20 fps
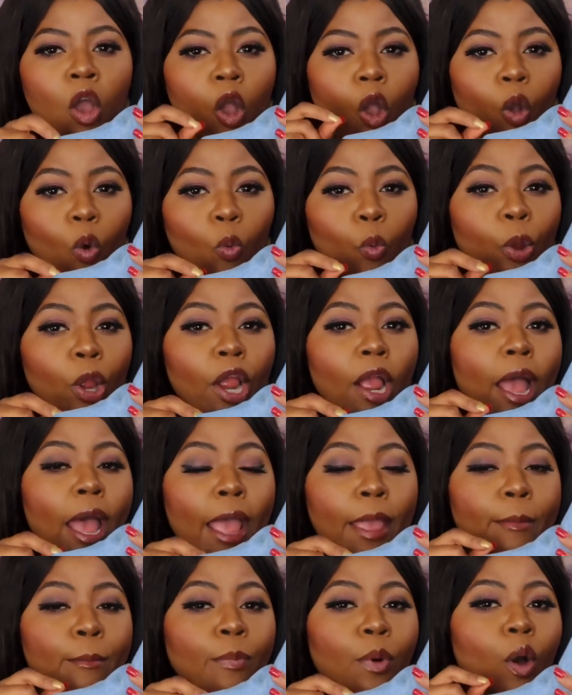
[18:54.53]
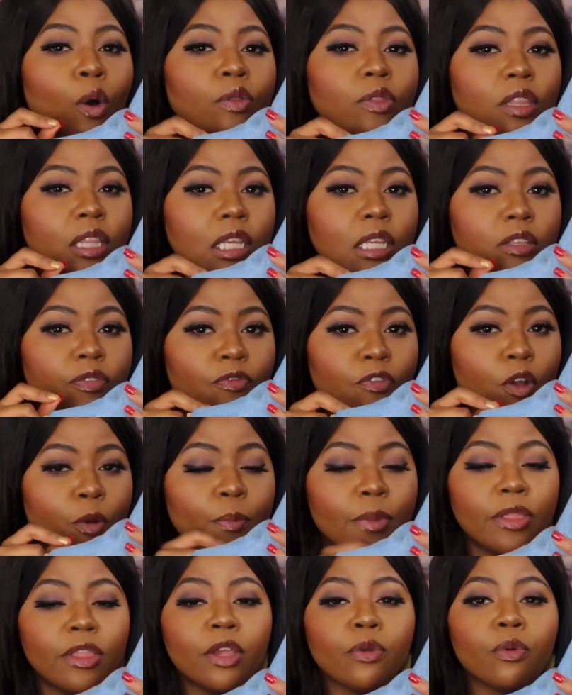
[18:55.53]
on where I bought these
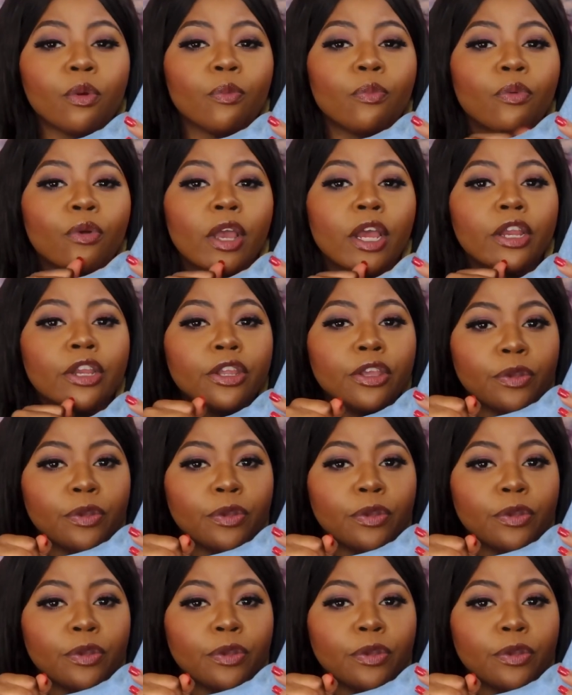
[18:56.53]
from, and they were brand